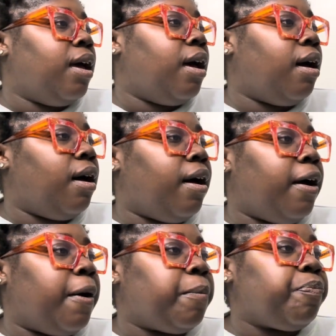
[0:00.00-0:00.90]

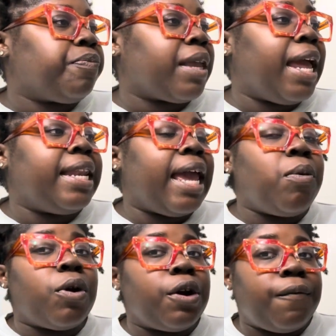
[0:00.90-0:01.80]
and they
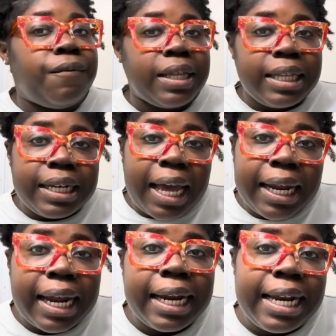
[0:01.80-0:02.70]
were
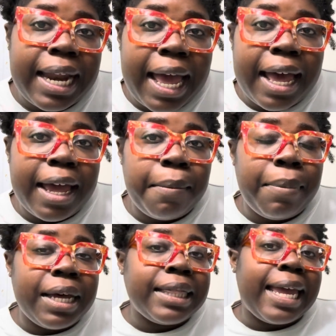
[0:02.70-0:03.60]
$59.99,
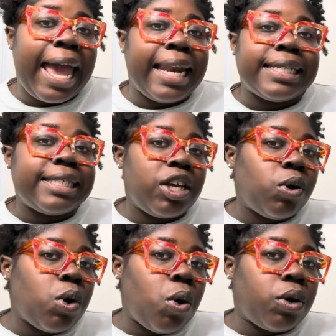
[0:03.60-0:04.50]
but they had a sale
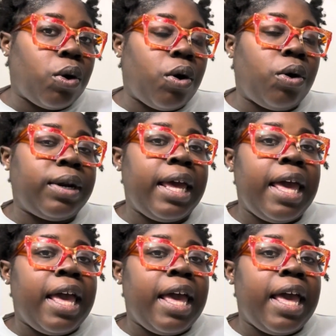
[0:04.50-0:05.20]
going on.